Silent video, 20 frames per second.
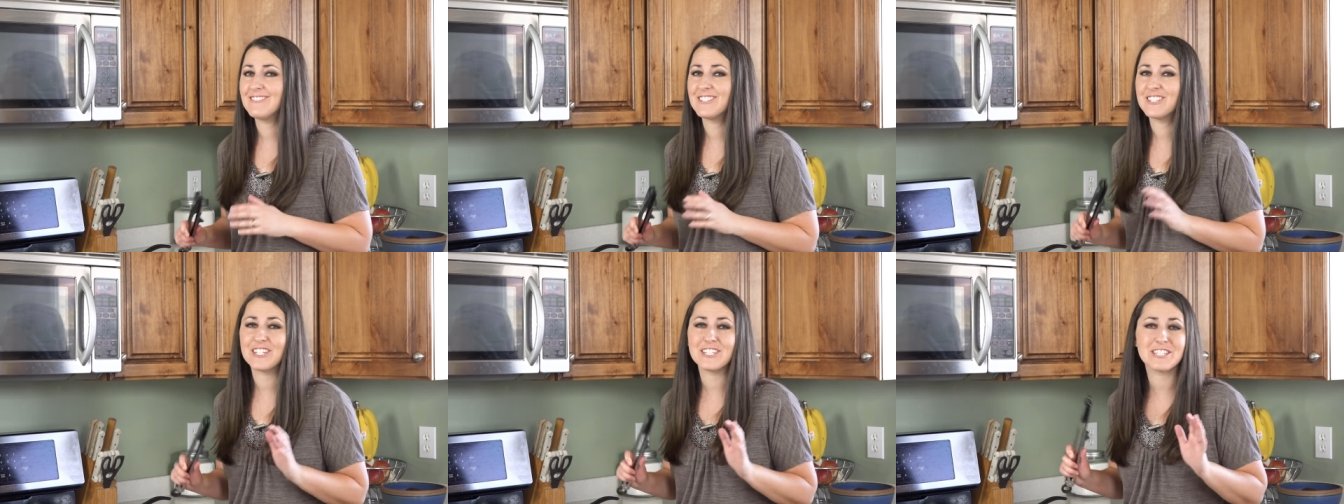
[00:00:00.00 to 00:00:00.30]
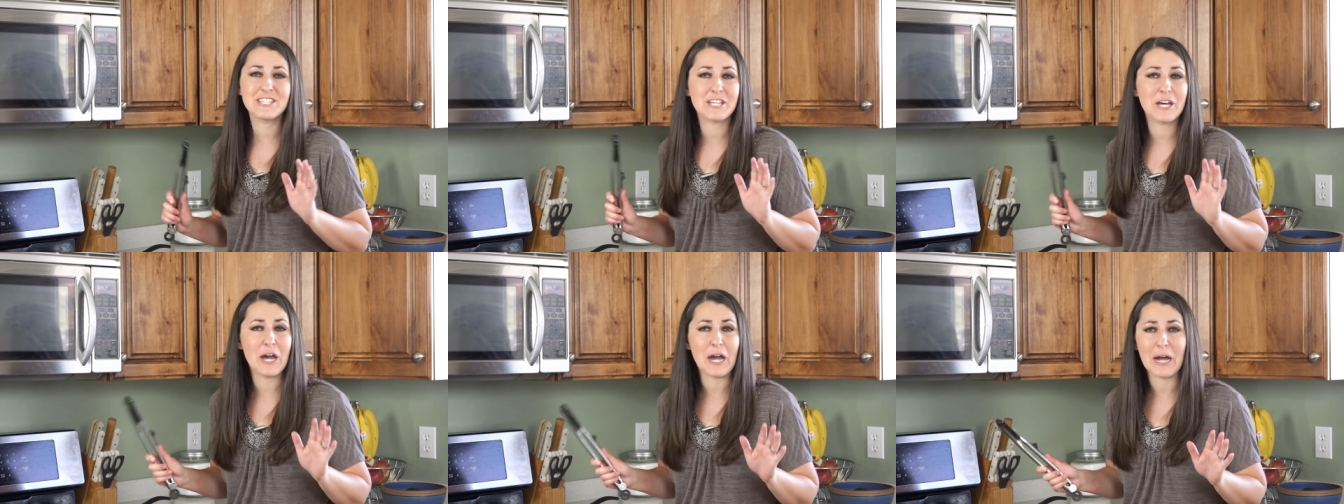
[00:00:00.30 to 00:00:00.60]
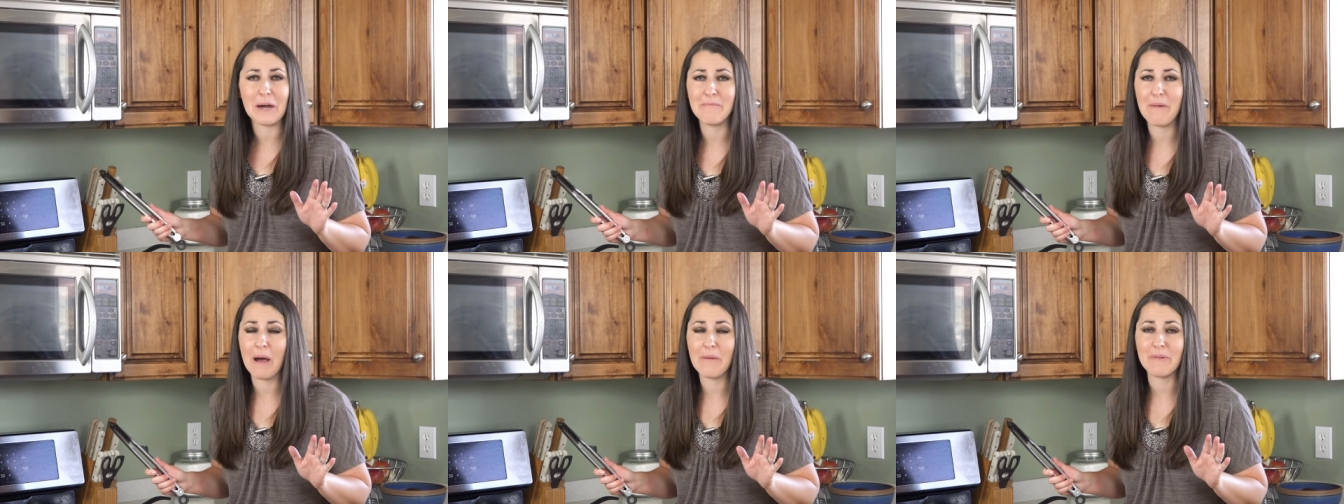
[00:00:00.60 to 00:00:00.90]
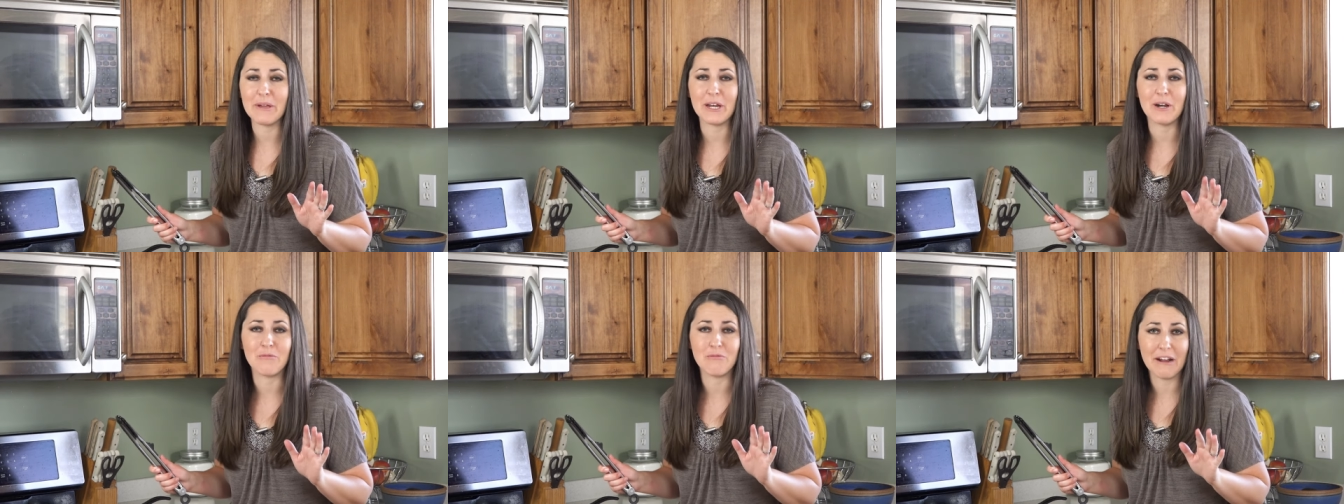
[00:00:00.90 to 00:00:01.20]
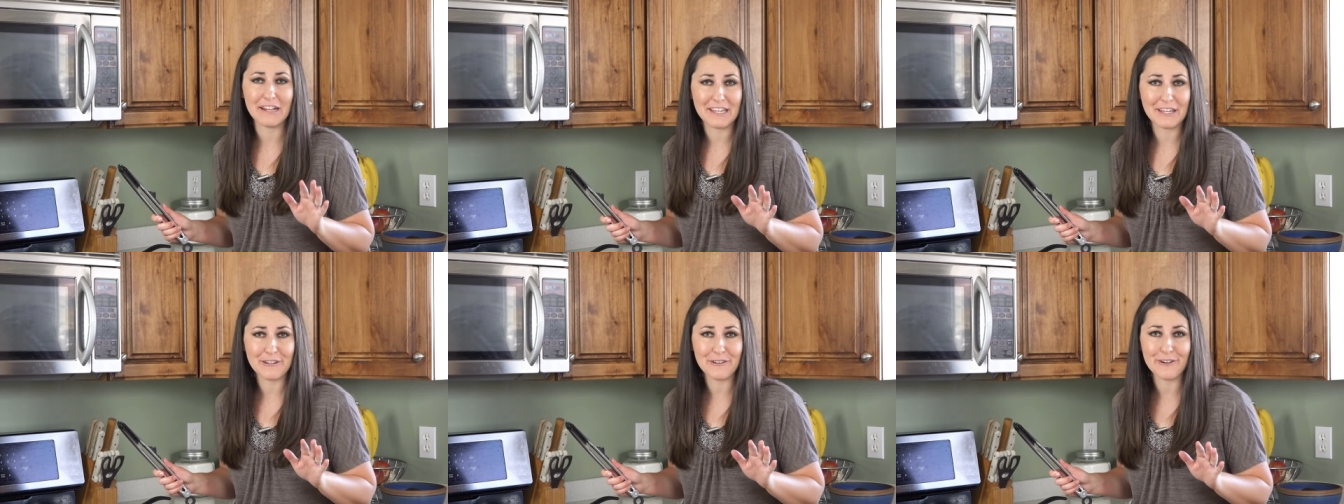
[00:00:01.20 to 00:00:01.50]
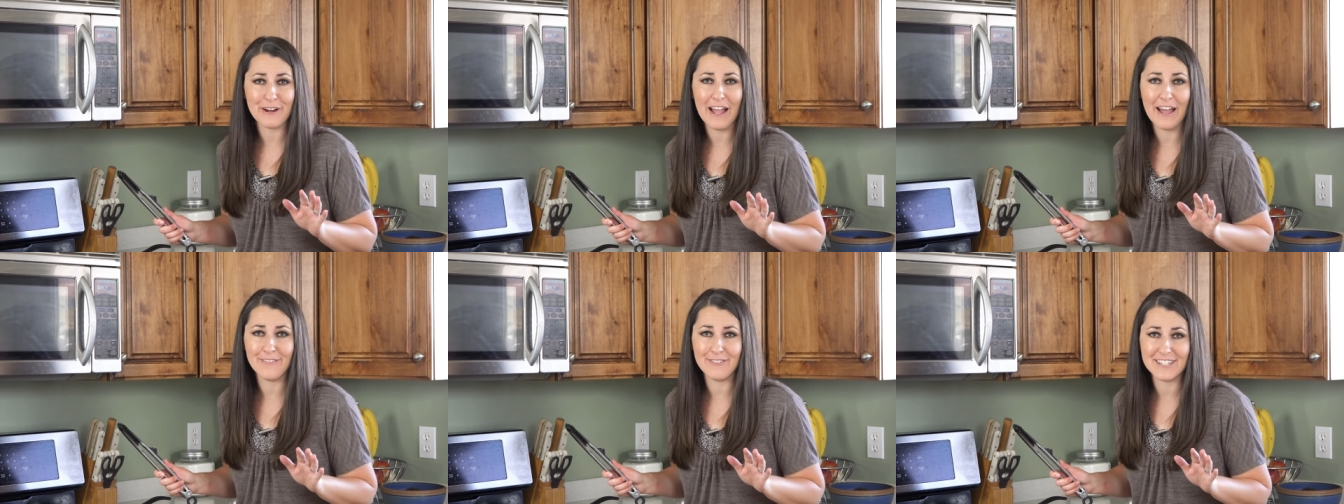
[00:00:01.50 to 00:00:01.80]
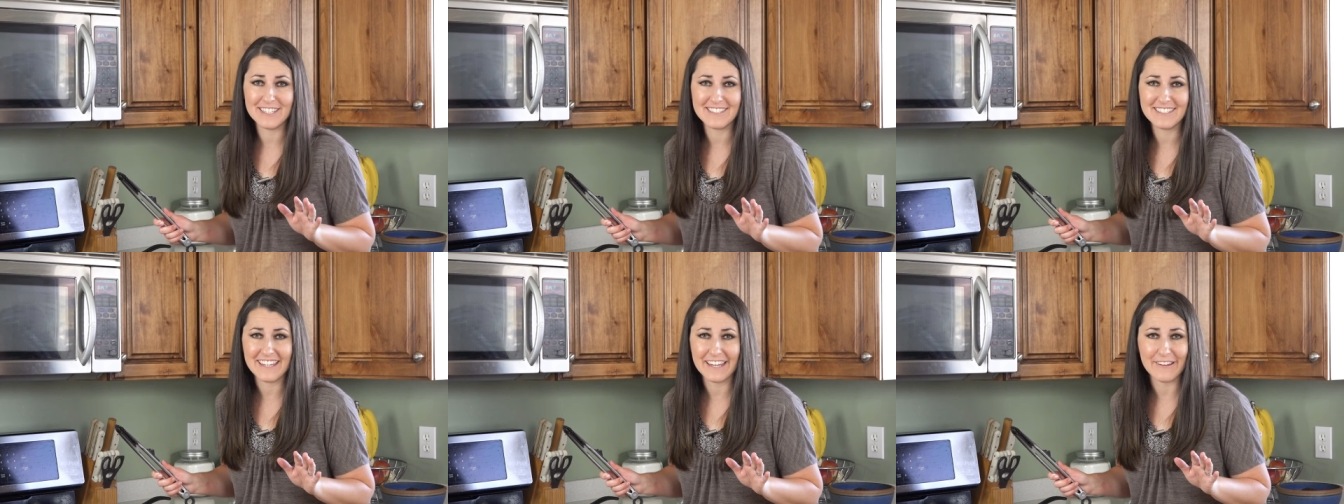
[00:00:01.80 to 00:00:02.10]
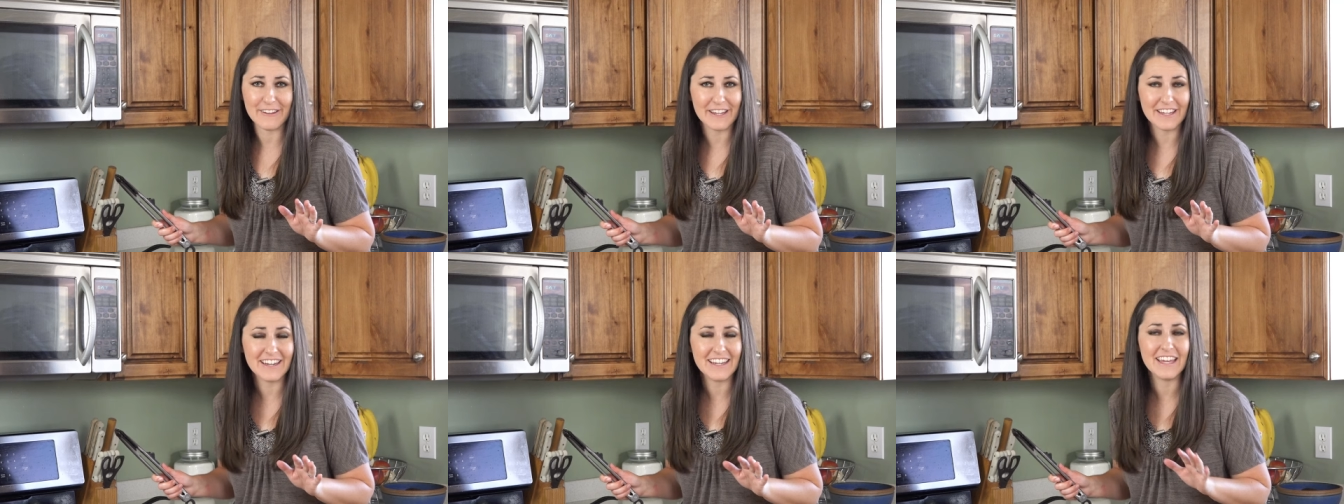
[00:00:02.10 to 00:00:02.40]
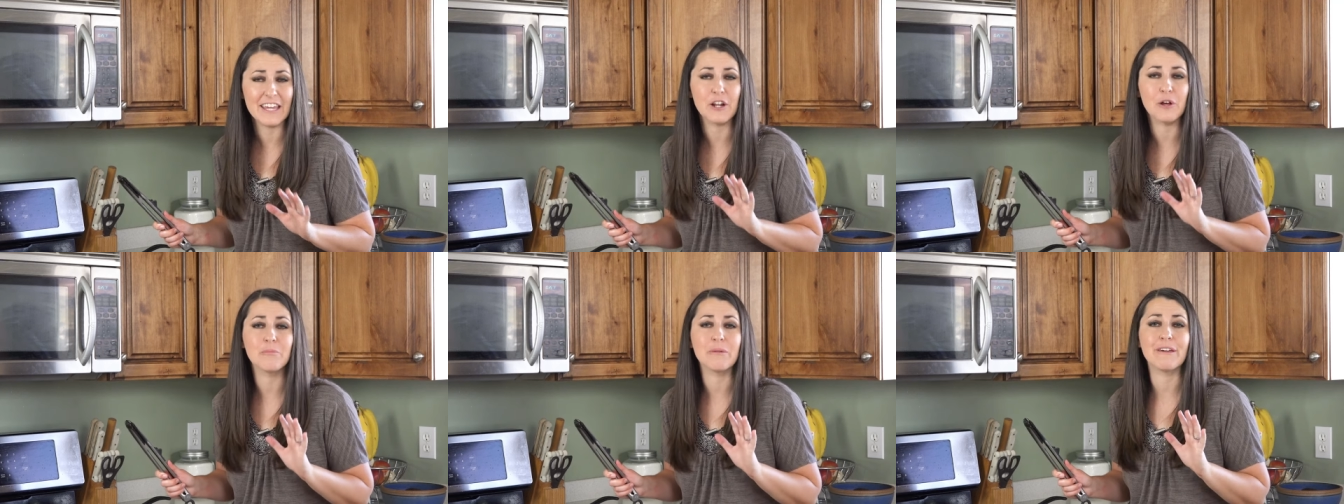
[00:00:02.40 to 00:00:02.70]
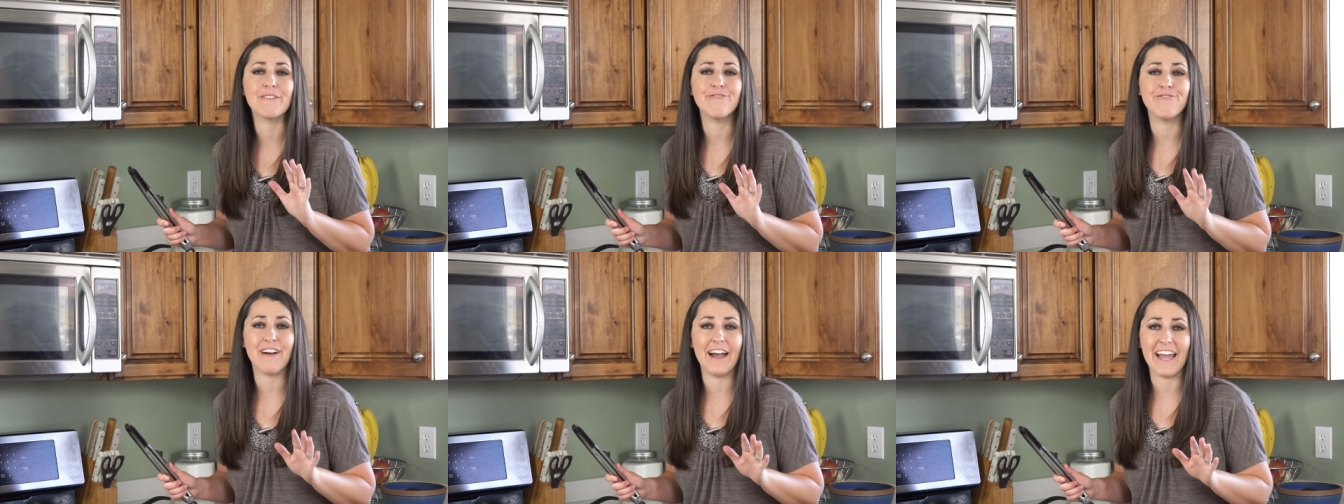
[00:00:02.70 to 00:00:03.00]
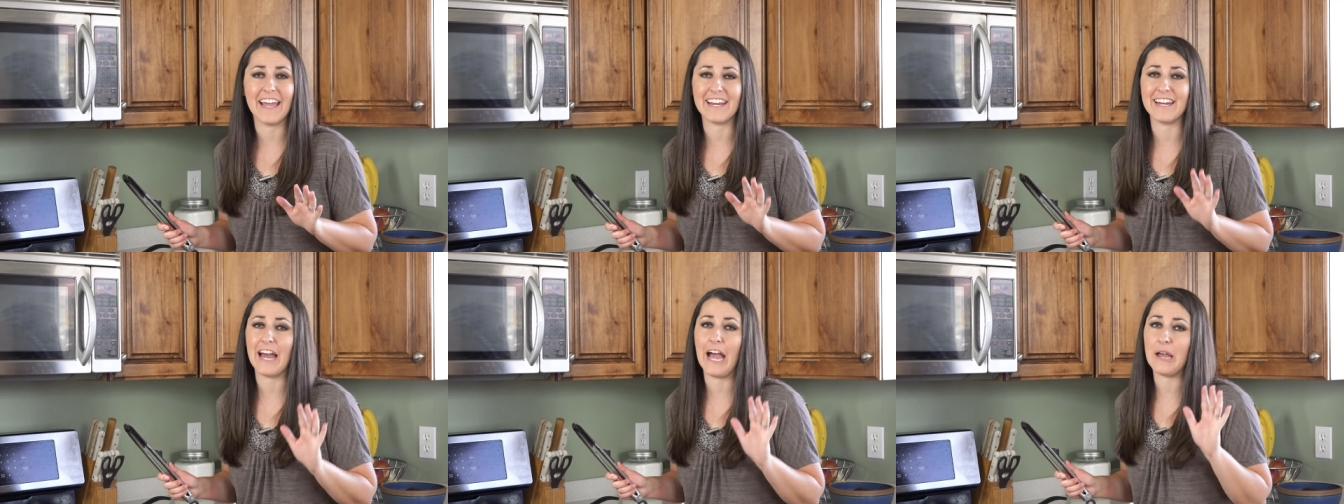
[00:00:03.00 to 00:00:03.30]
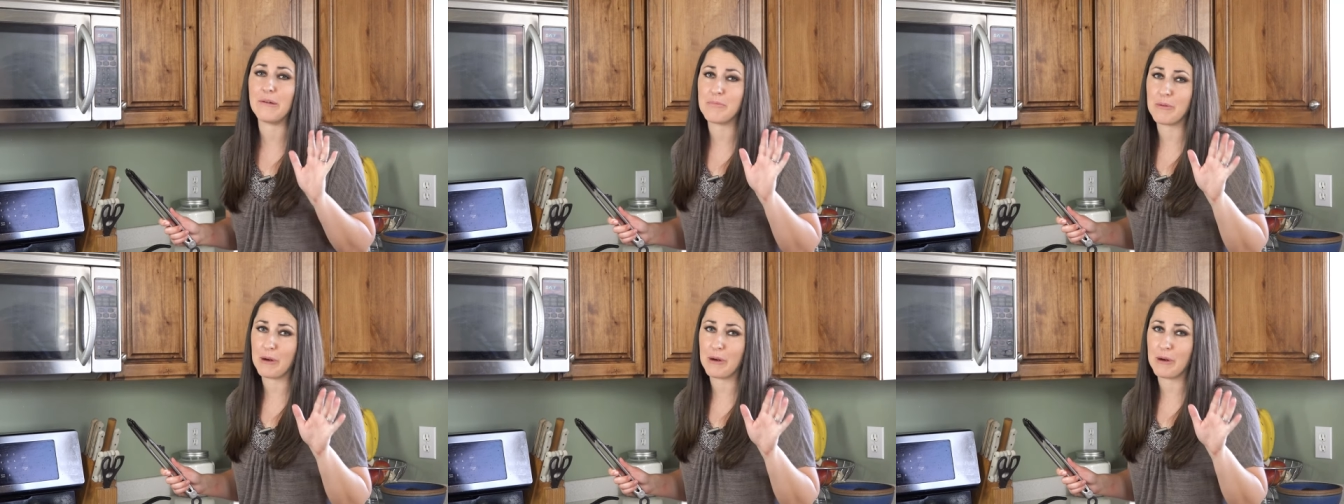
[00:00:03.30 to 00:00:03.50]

just cook them up in a regular heavy skillet. It'll be fine, I